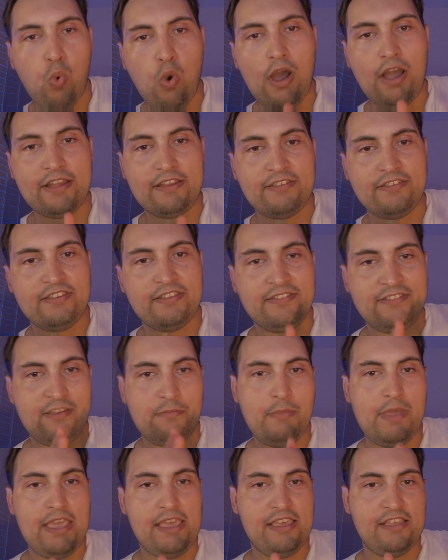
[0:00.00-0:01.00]
want
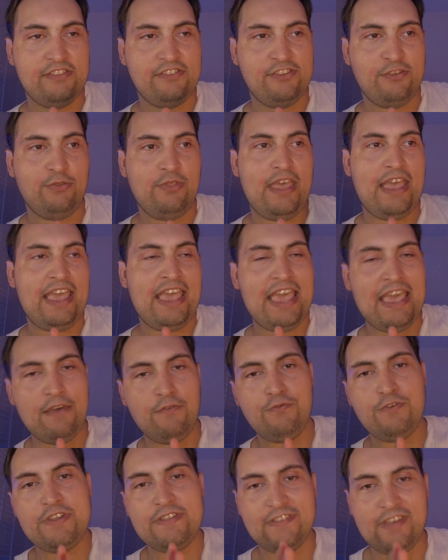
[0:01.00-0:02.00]
to make it so that
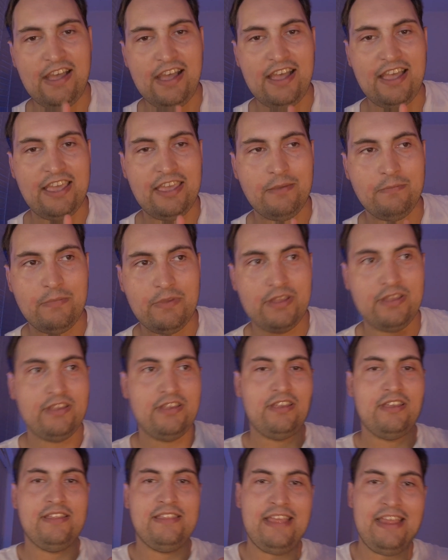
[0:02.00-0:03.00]
every time
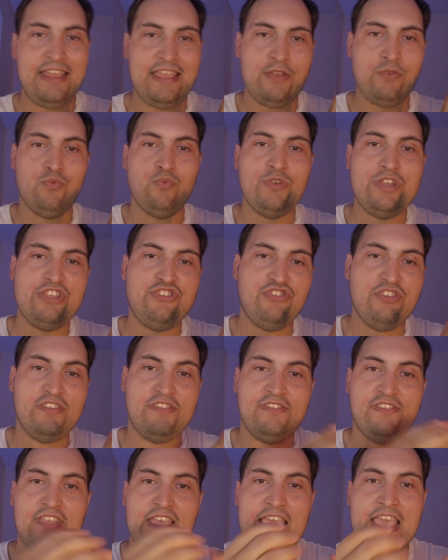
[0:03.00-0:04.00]
that it
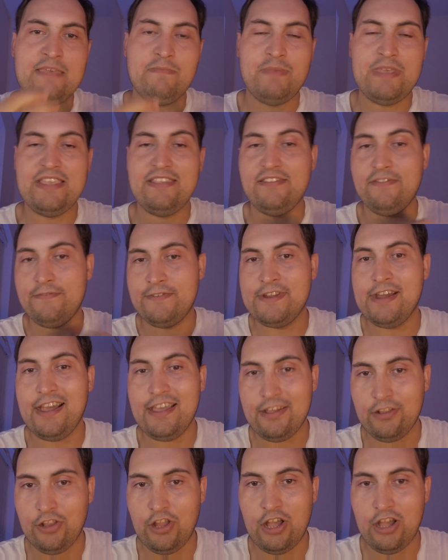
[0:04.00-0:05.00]
reaches a piece of
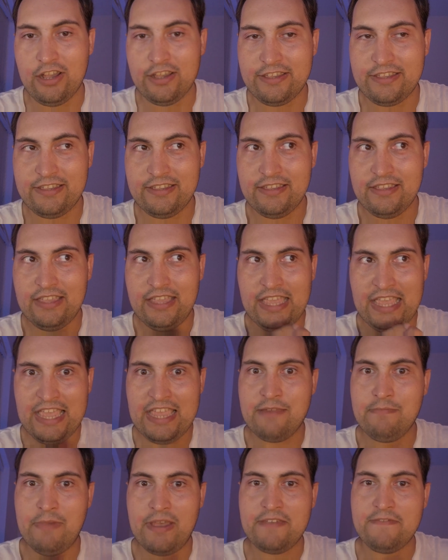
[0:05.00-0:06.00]
dialogue
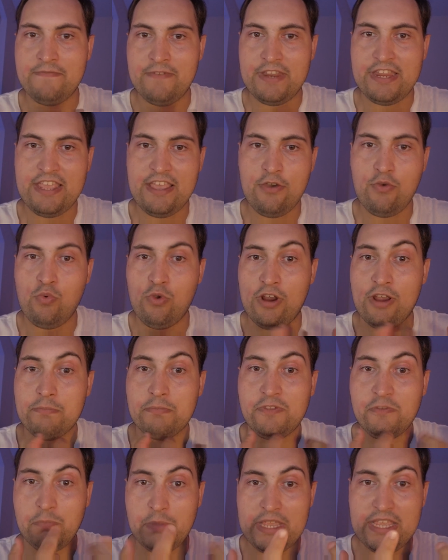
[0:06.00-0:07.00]
in my video where
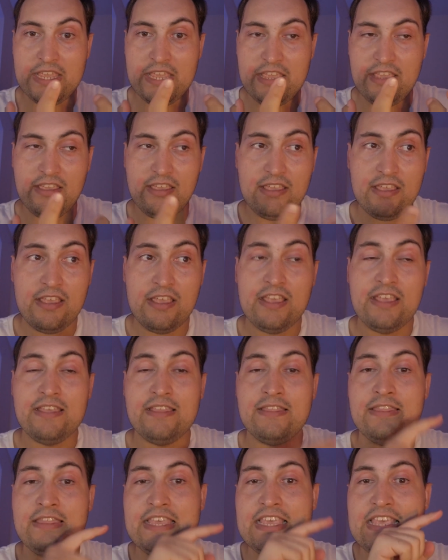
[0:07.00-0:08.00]
I'm speaking,
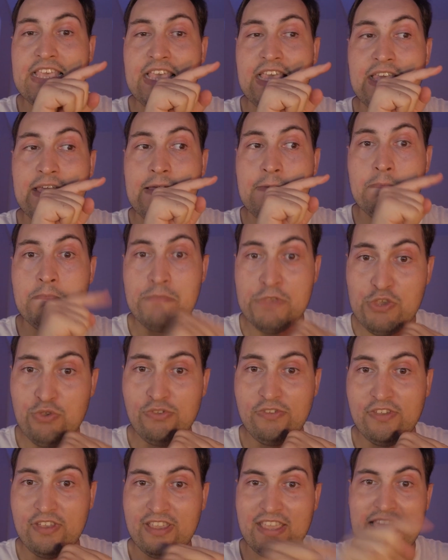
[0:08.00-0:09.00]
the
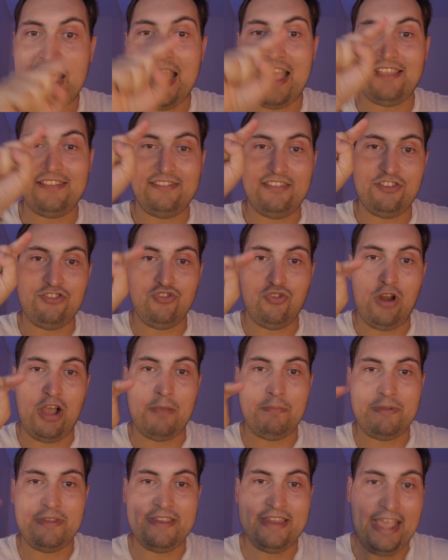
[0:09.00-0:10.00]
music has to
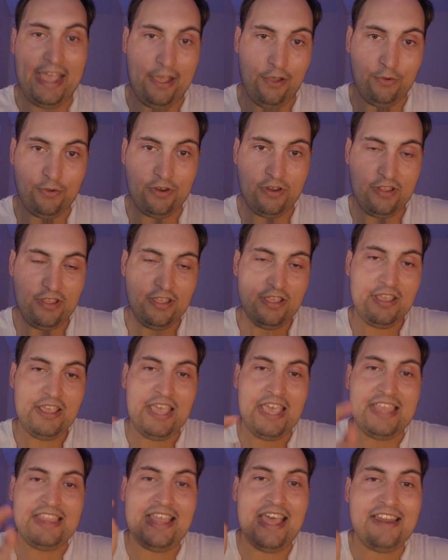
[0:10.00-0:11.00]
drop down.
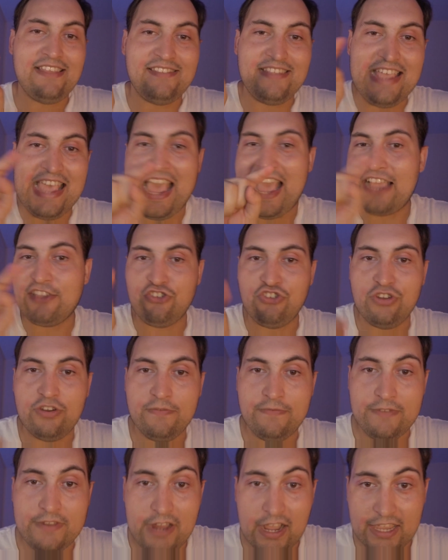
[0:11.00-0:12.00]
And that is the action
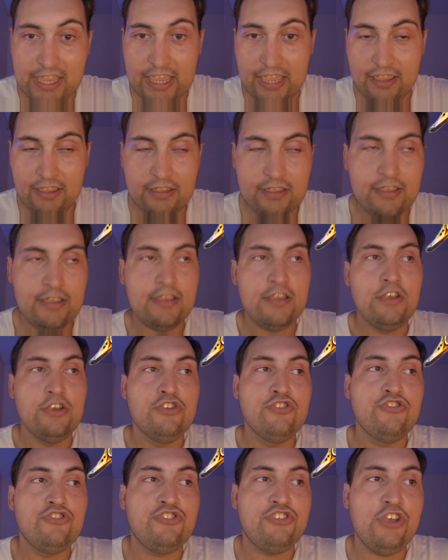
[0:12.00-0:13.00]
of ducking.
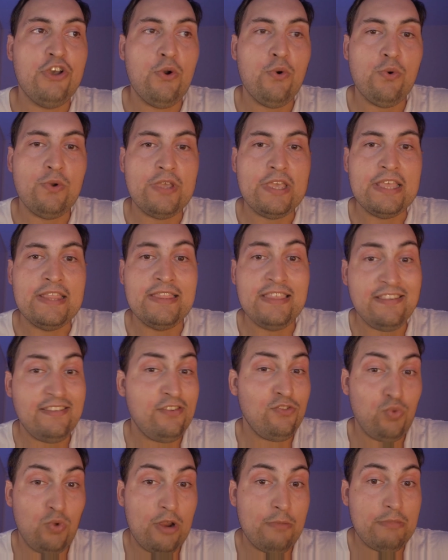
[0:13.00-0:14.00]
So
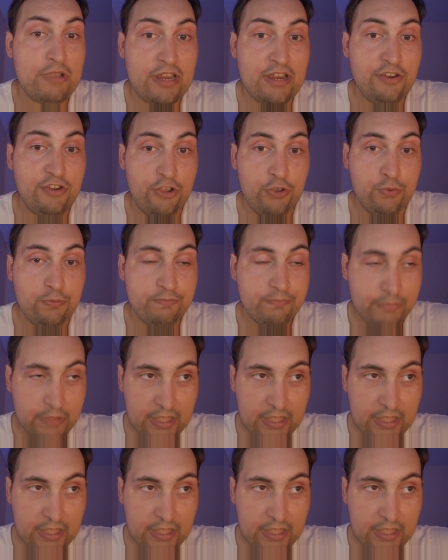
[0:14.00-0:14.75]
this is what I'm gonna do.